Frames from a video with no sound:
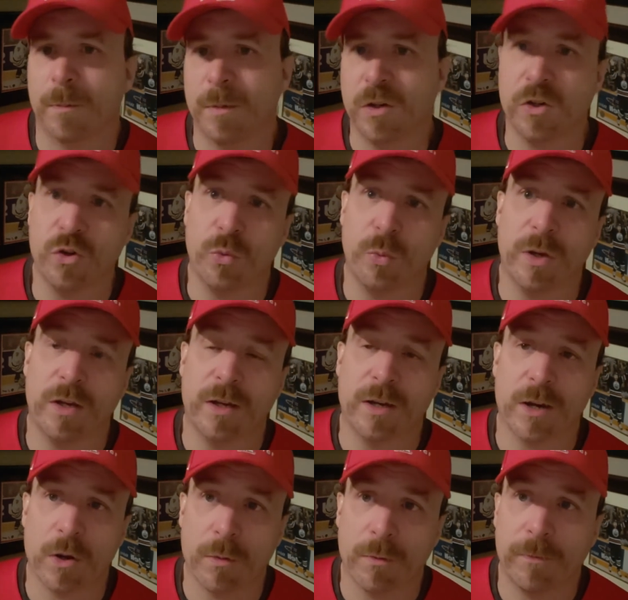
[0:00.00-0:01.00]
I mean, do we
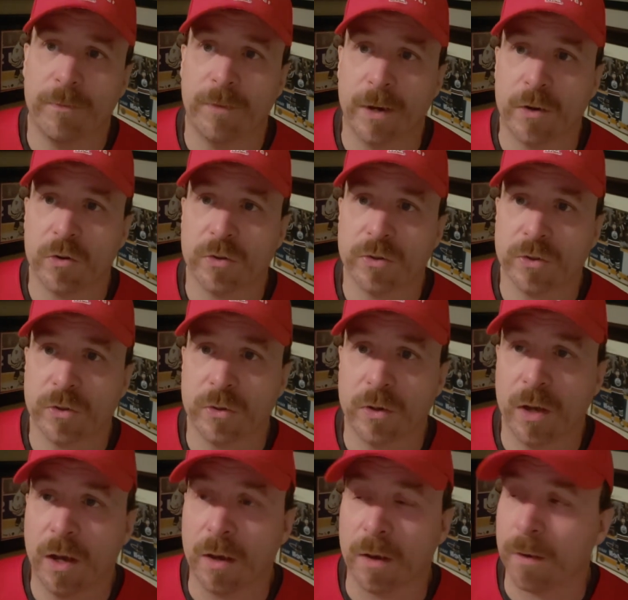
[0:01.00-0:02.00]
care if a fighter is a good
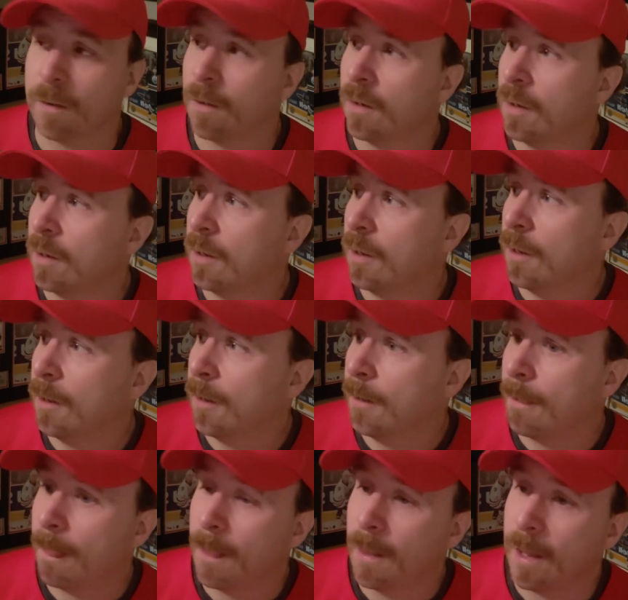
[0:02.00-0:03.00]
guy?
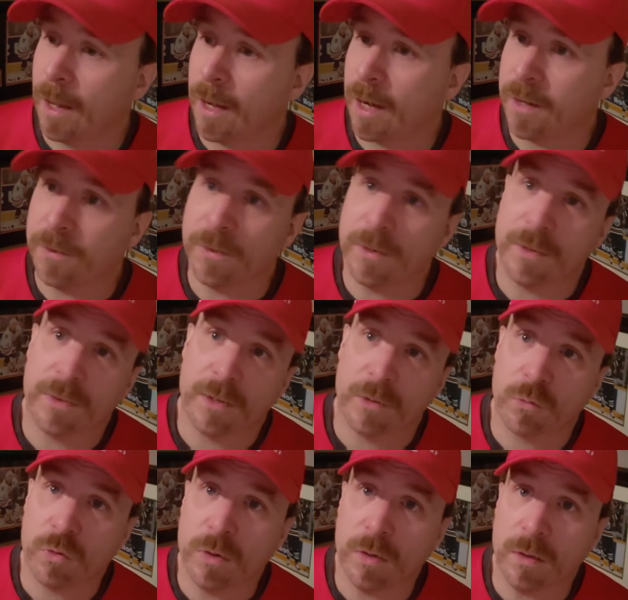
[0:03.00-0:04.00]
And I think
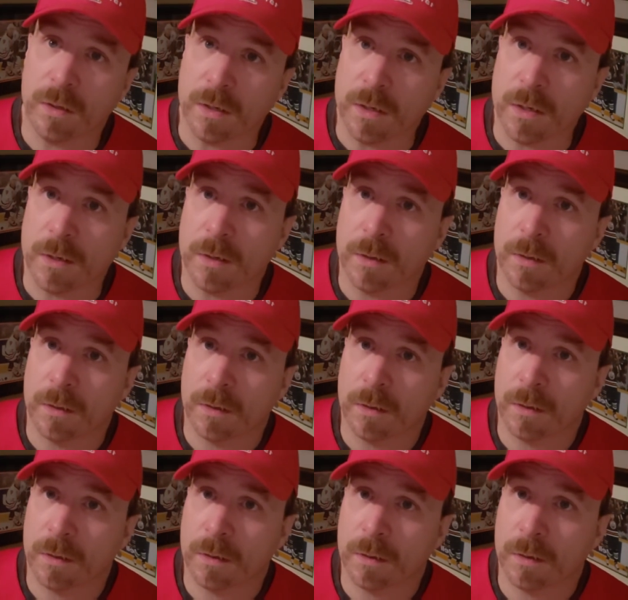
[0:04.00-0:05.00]
that really,
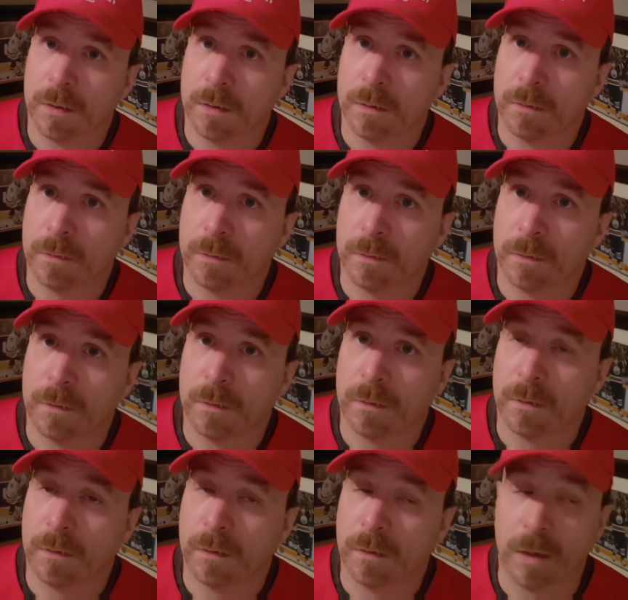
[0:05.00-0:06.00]

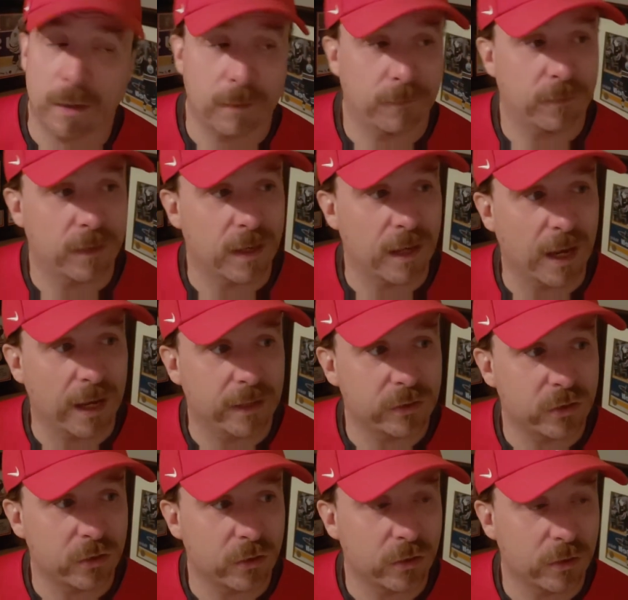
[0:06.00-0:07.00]
like, if the
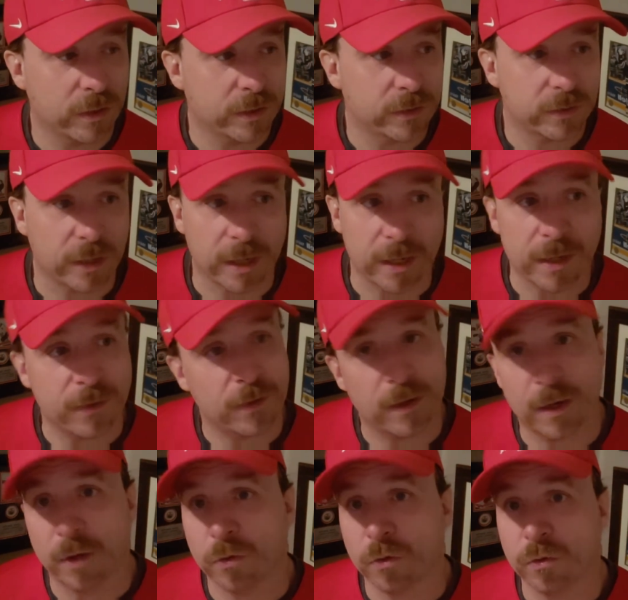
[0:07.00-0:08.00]
answer is
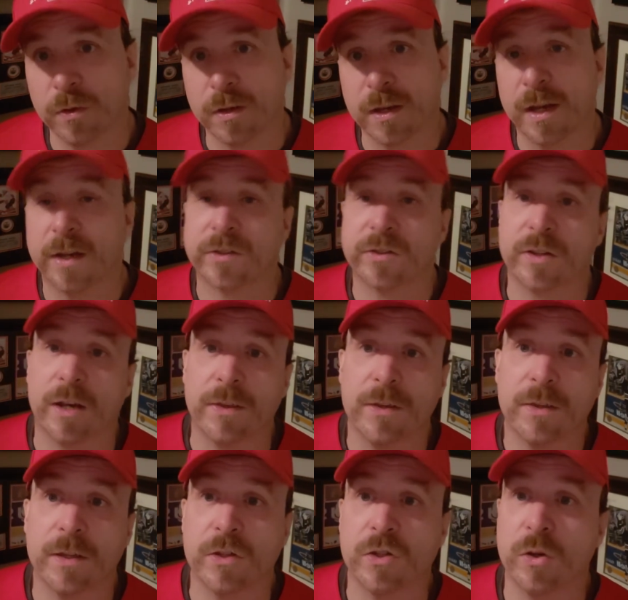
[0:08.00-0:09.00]
anything other than yes, I
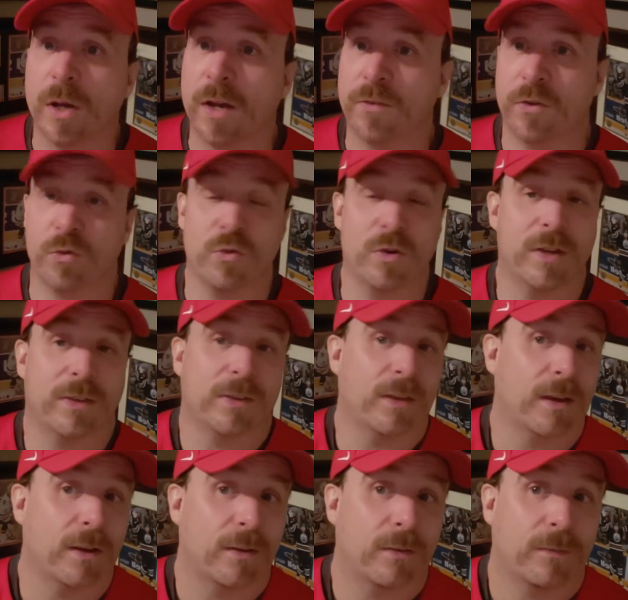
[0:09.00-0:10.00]
think that you have to
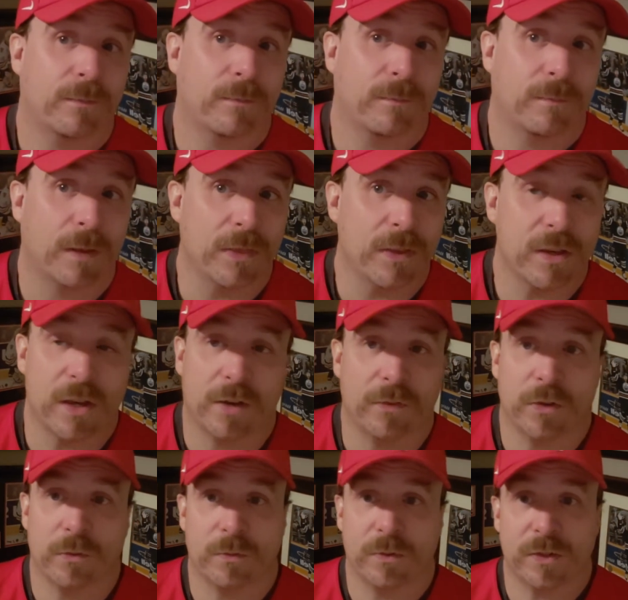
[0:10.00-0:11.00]
rethink. I think you have
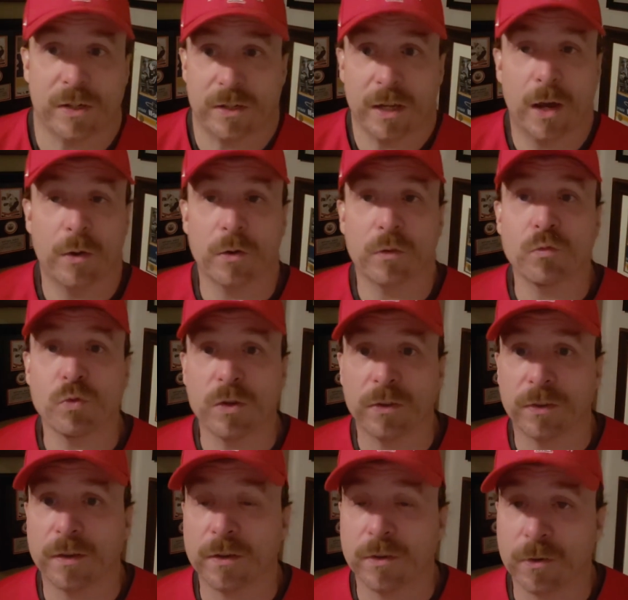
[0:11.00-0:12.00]
to sit down and
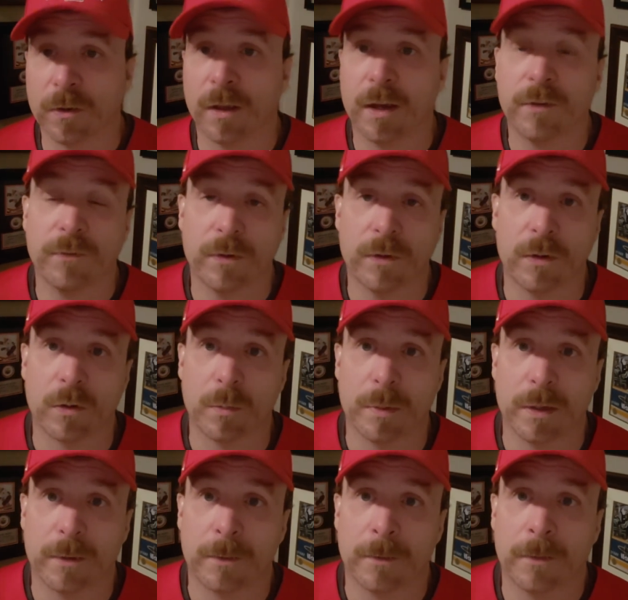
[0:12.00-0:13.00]
rethink your life a little
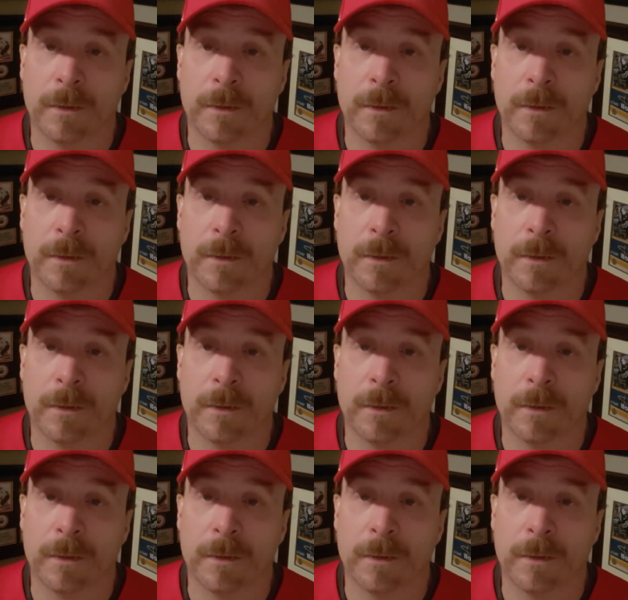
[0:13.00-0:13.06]
bit.